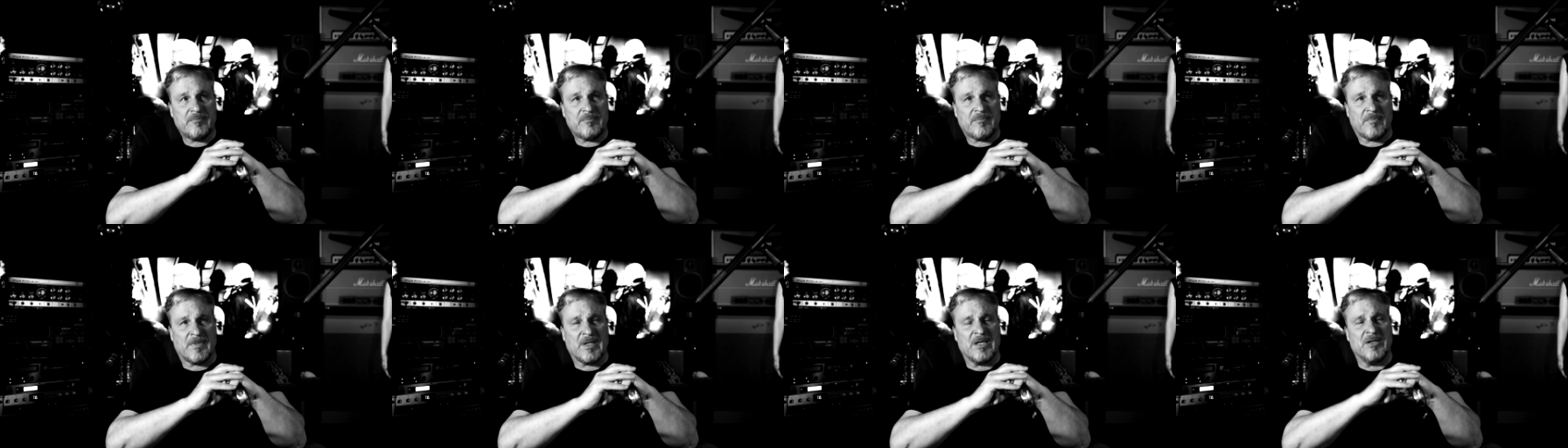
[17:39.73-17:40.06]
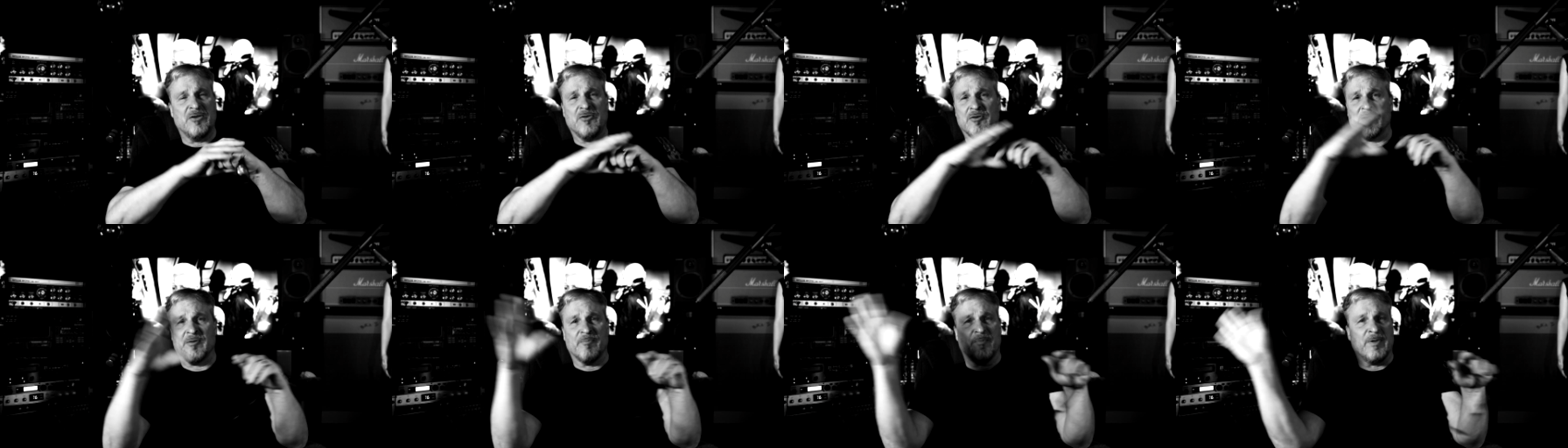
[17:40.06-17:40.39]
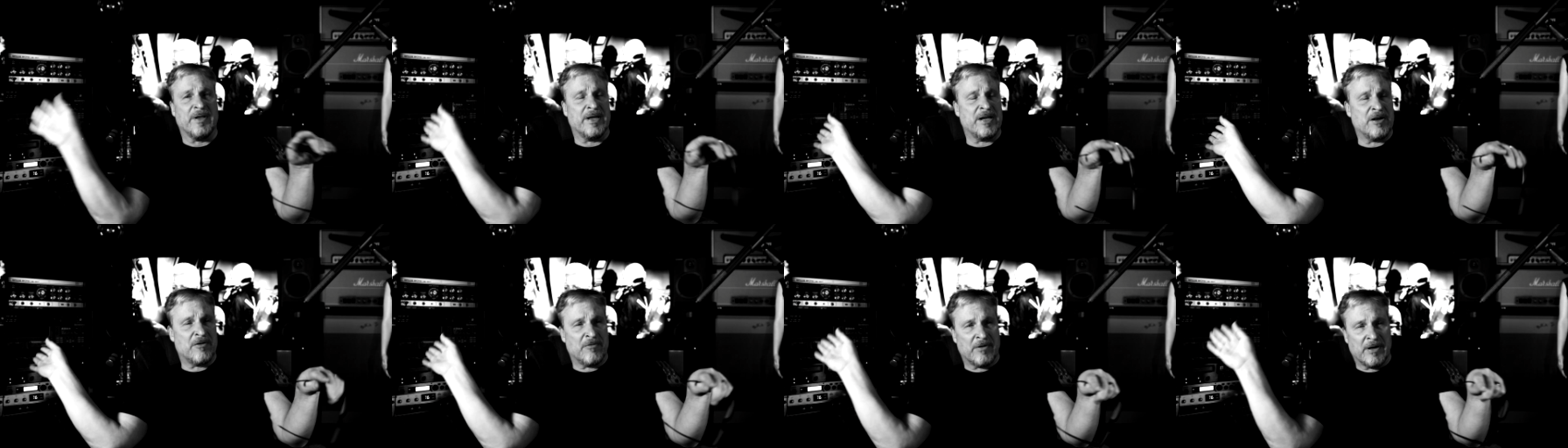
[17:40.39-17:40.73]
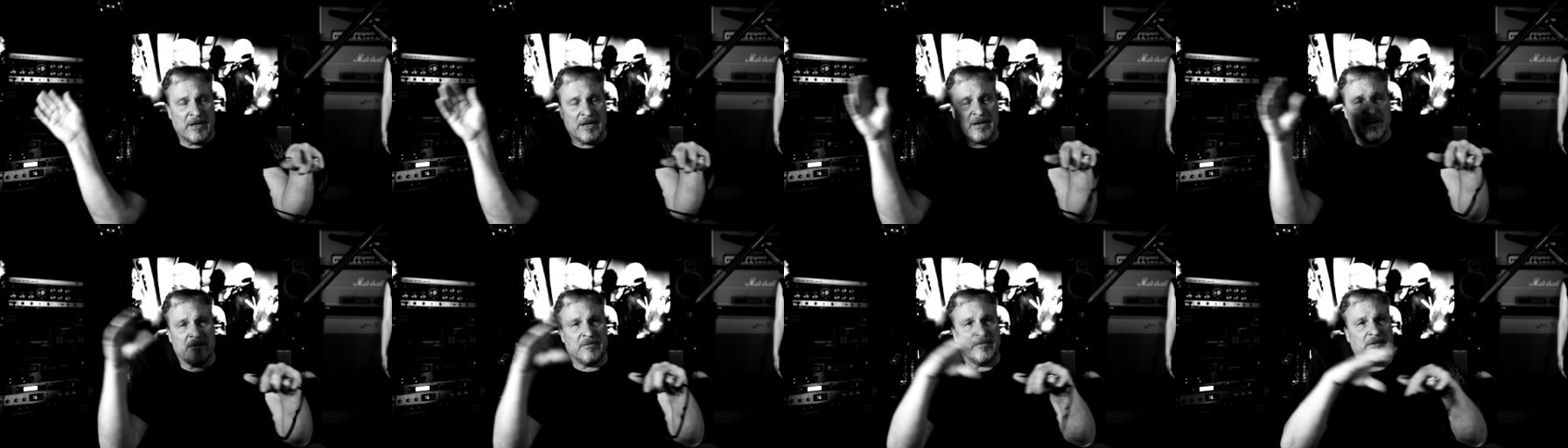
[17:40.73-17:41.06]
You can play
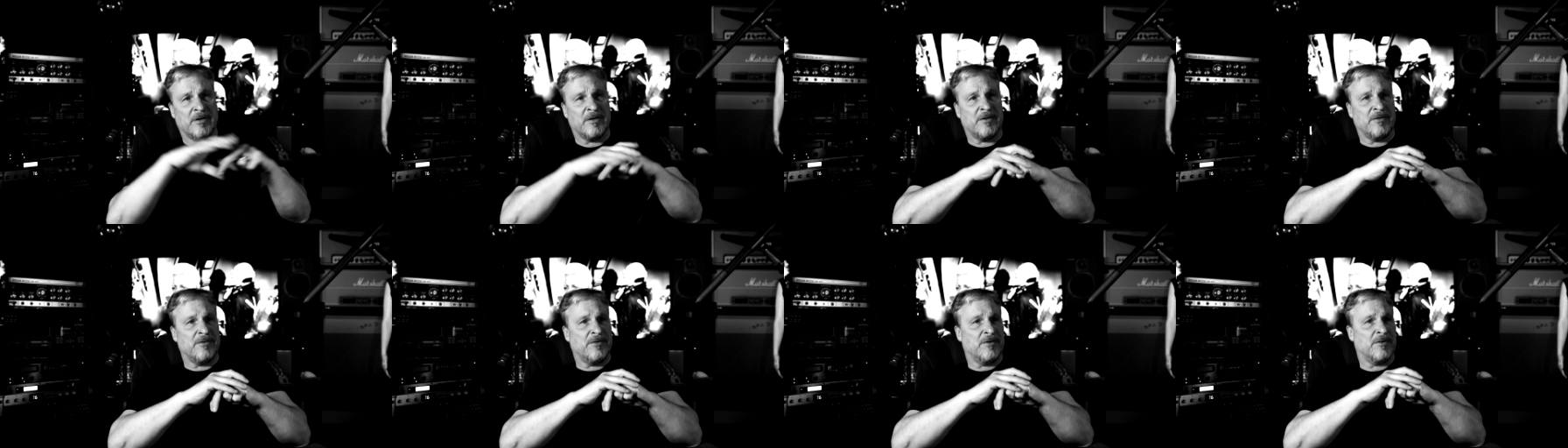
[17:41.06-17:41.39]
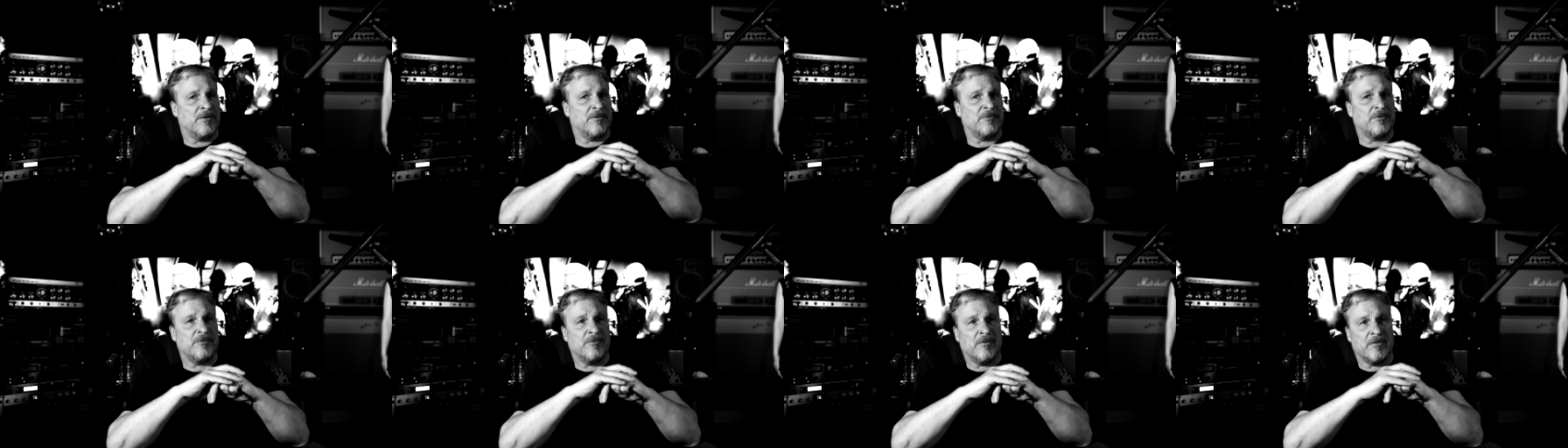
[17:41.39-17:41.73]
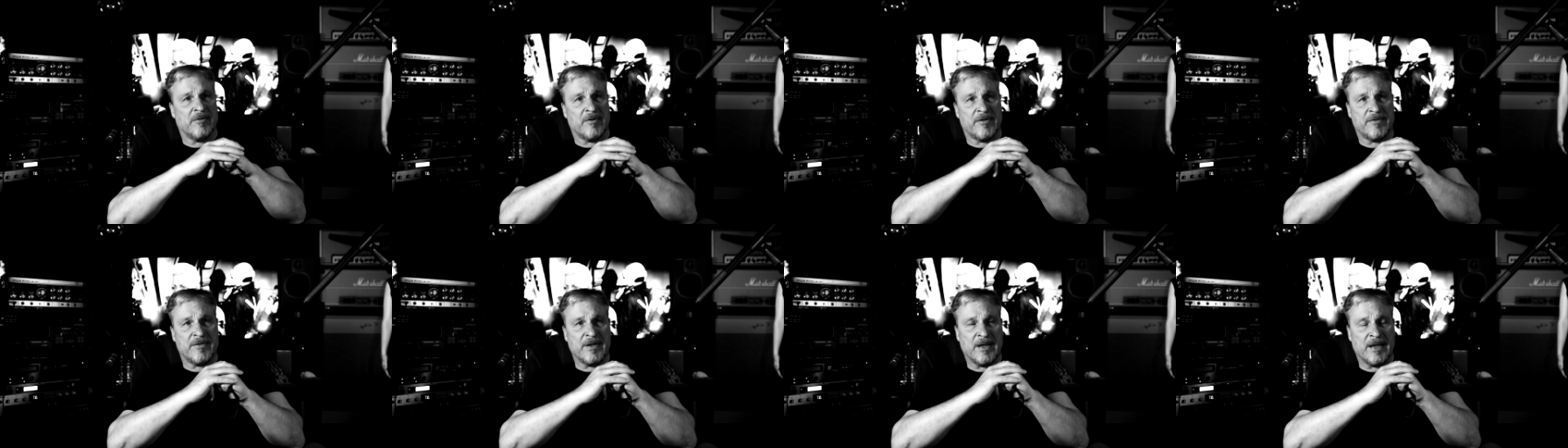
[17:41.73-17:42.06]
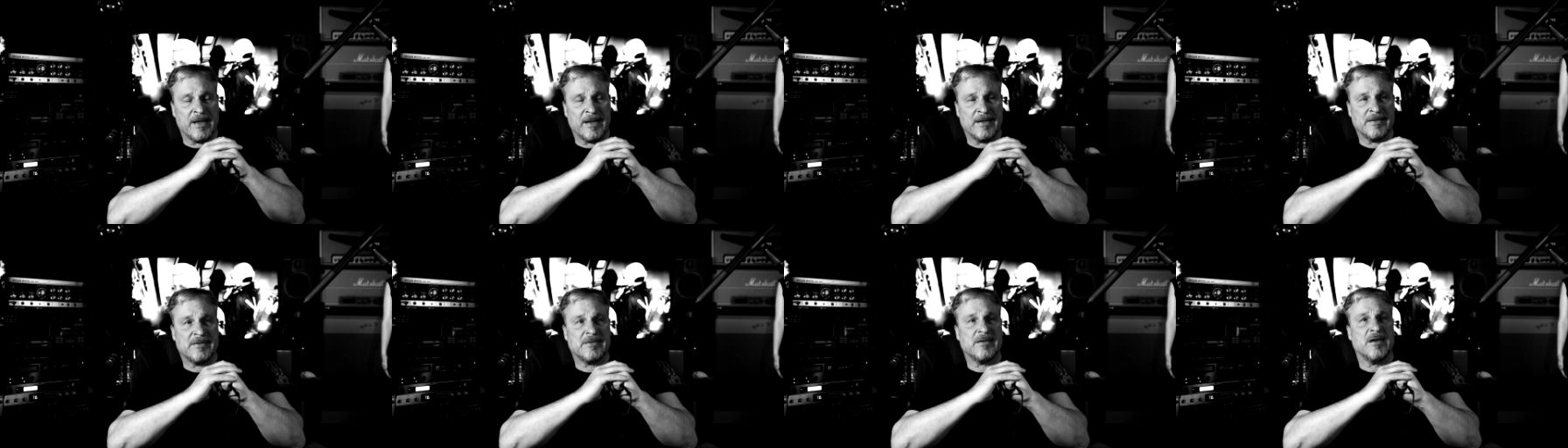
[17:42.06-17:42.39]
around and do other
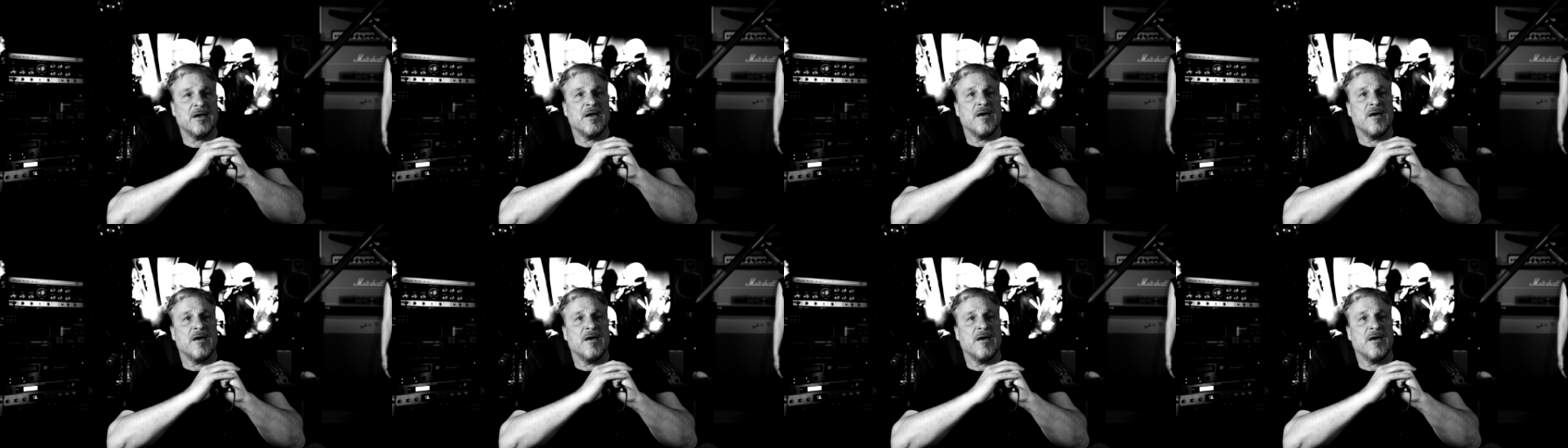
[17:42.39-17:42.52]
things,